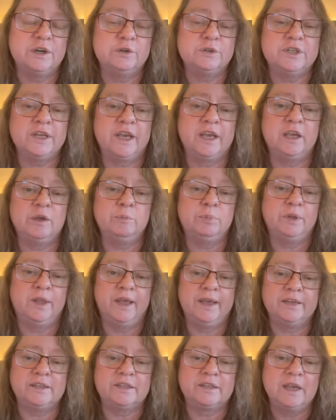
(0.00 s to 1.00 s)
that are taking
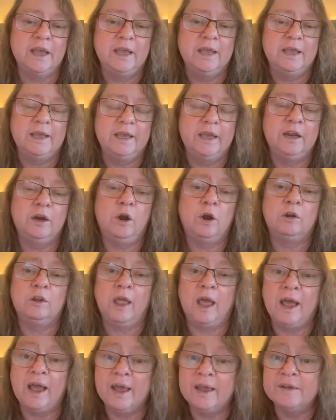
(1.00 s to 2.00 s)
place in our
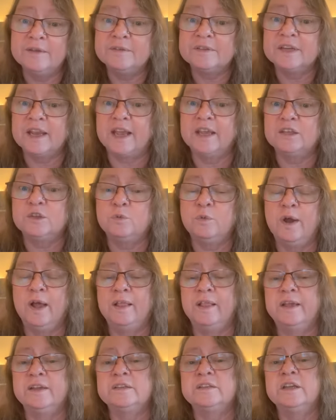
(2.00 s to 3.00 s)
lives as
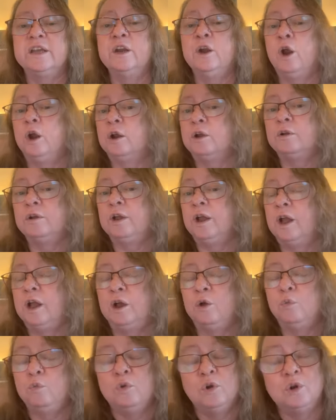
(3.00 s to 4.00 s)
well as in our
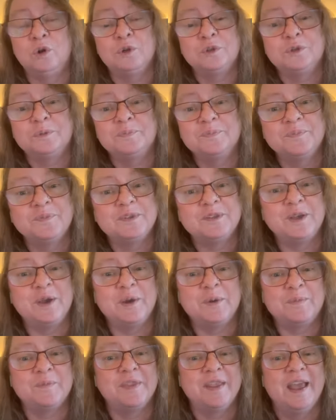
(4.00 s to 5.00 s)
uh, world.
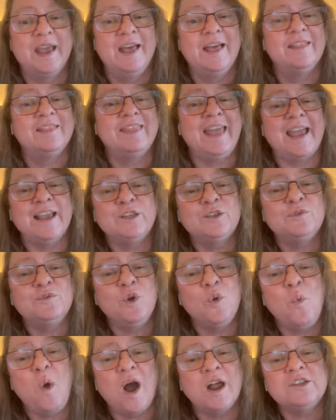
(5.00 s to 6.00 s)
So thanks
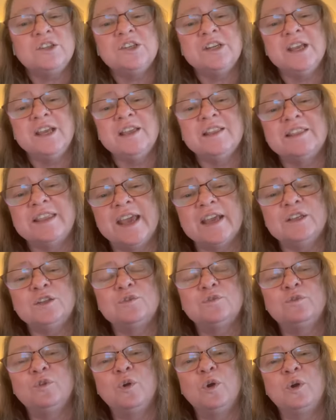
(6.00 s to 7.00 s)
for watching.
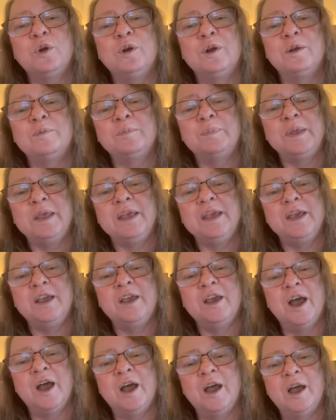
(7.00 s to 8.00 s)
Thanks for
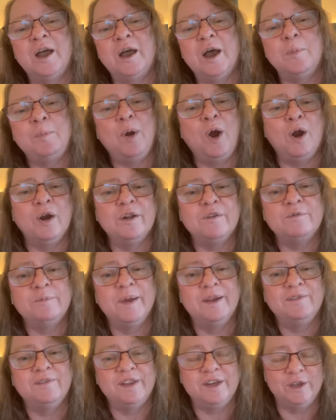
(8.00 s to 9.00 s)
being uh, a part of
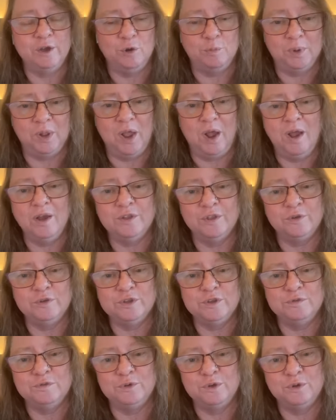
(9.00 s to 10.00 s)
my video blog,
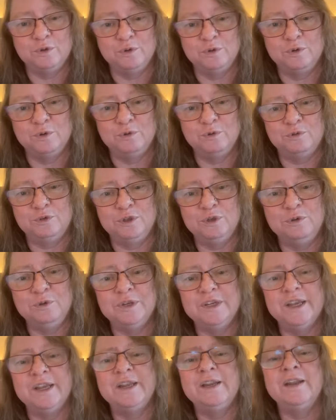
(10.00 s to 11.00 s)
those of you who
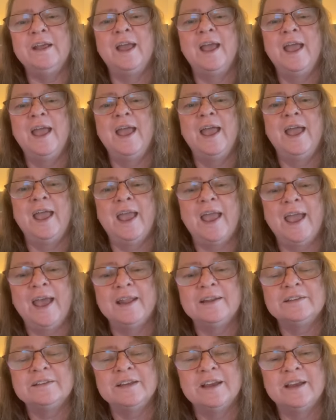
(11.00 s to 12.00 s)
tuned in.
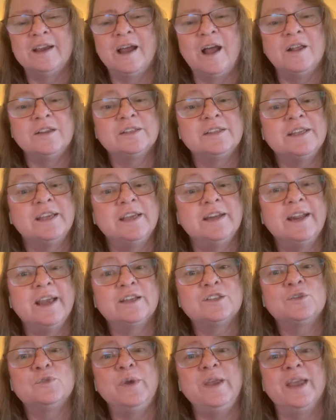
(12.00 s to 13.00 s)
And uh, I'll see you
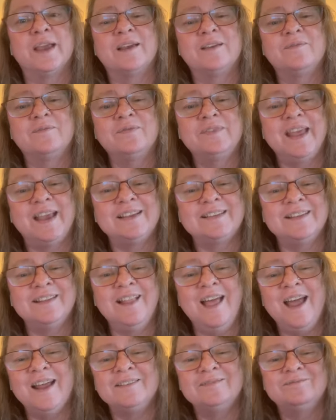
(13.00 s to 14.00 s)
next week. Thanks a
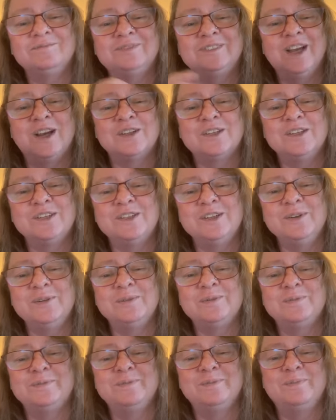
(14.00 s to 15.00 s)
lot. Talk to you
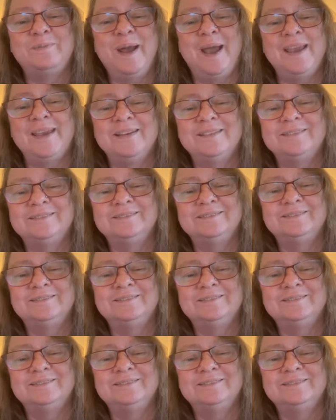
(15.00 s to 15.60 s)
soon. Bye.